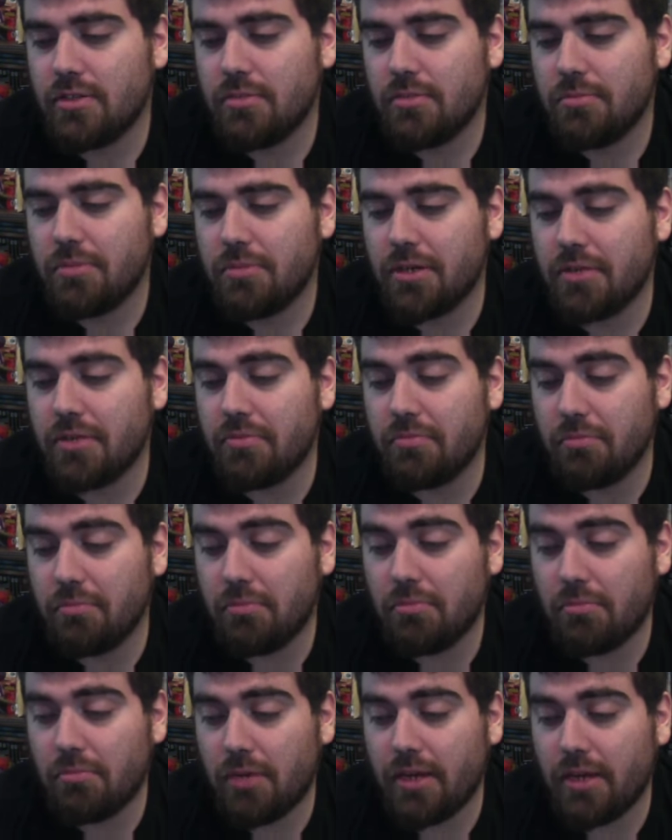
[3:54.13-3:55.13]
But
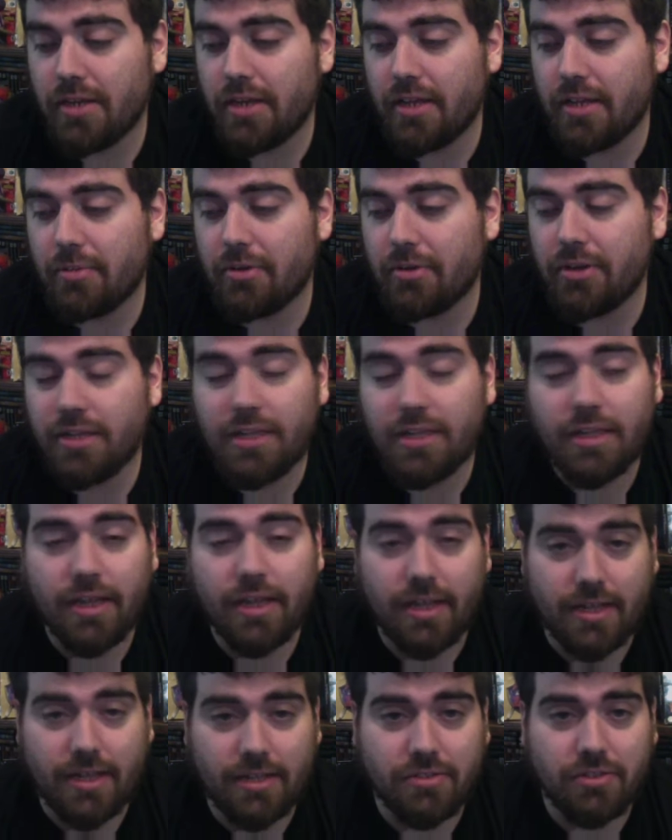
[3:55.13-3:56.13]
my neighbor, he
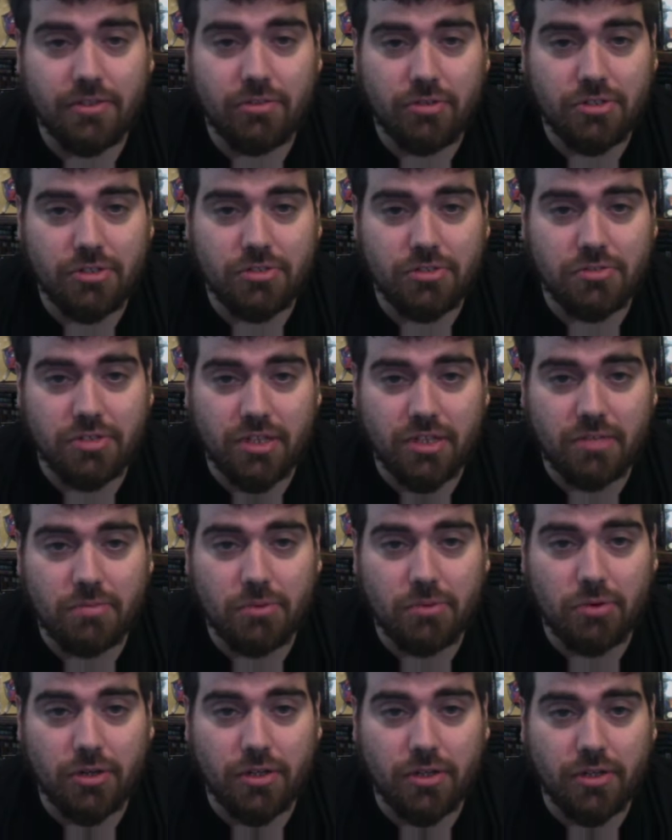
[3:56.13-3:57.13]
had the original Game
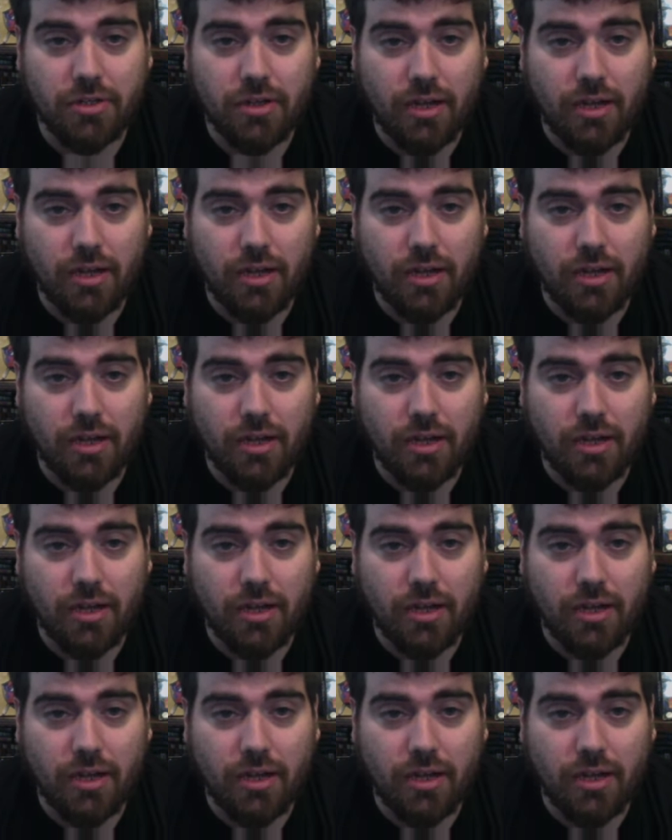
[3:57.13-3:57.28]
Boy.